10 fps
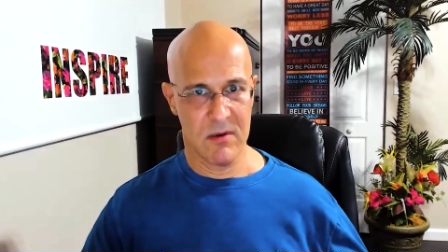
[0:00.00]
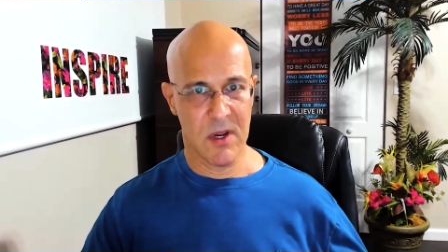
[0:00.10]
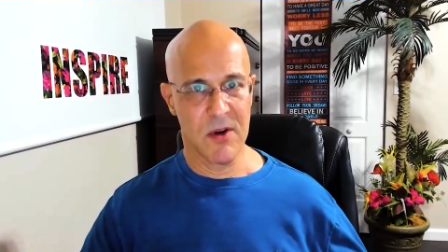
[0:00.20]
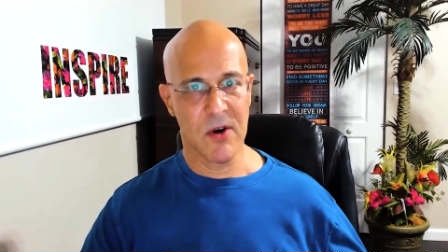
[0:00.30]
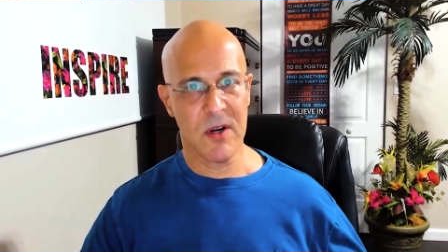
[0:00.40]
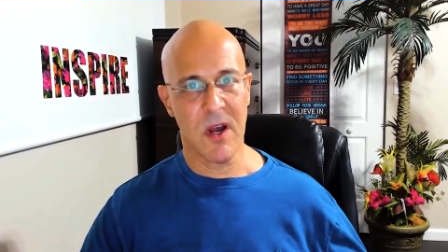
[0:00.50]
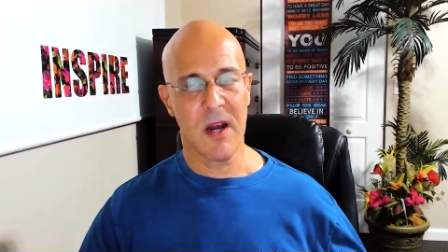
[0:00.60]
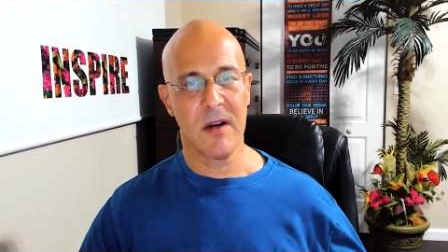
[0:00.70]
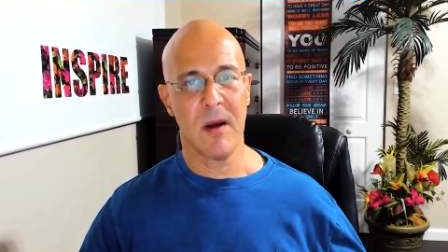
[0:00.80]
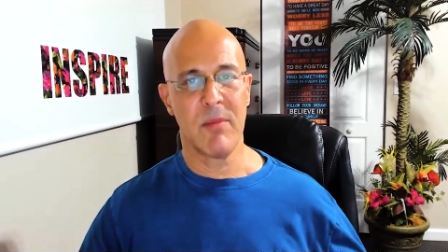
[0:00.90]
Now, your
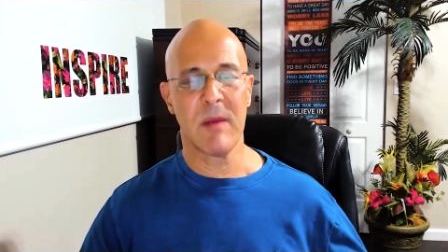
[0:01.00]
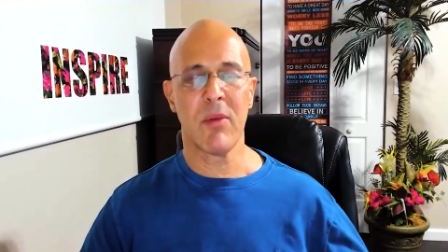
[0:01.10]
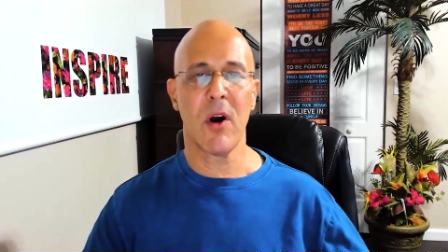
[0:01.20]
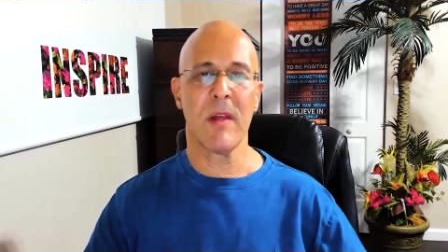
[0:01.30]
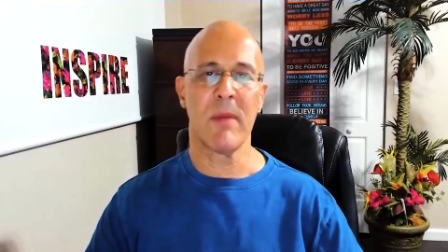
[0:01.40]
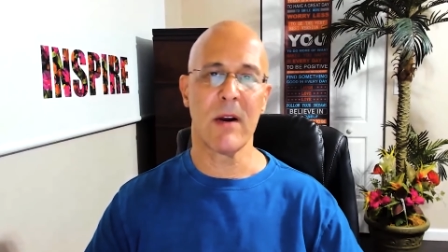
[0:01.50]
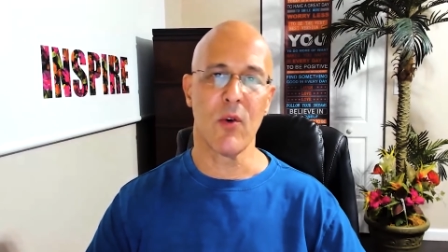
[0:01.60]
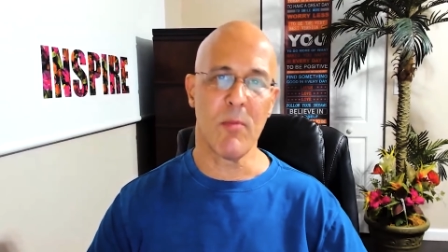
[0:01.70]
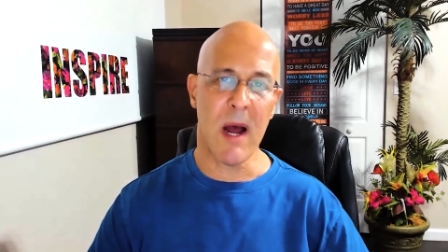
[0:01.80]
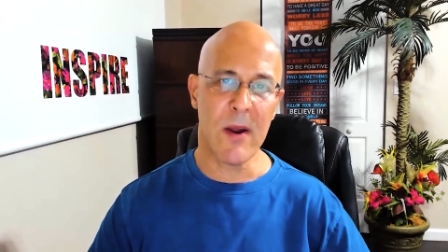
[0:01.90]
gut, a big part of the
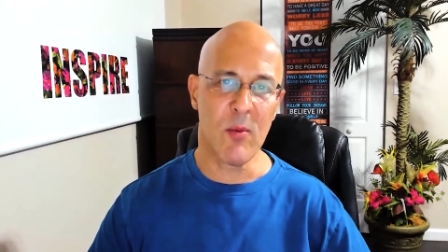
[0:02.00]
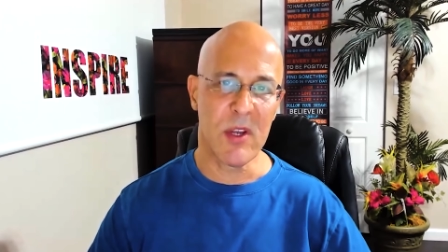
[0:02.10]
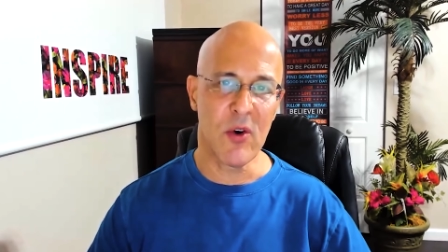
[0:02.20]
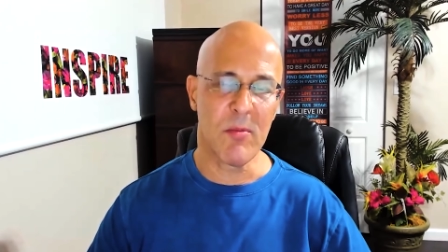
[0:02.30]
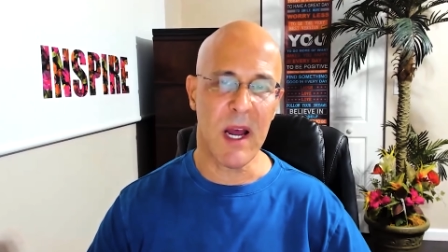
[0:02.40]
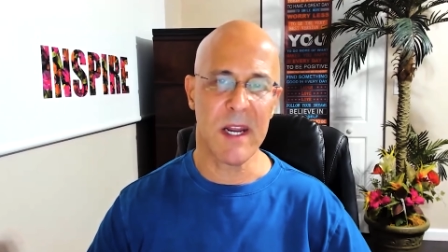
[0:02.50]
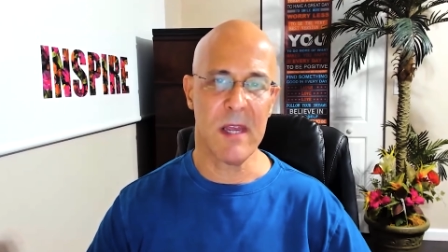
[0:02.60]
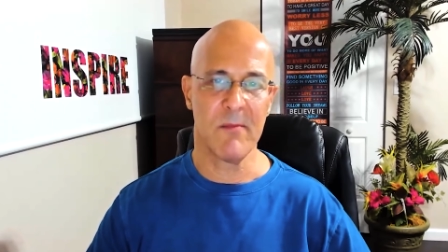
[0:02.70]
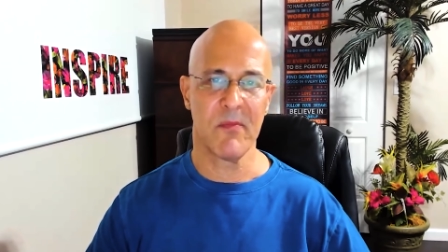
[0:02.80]
microbiome in your body,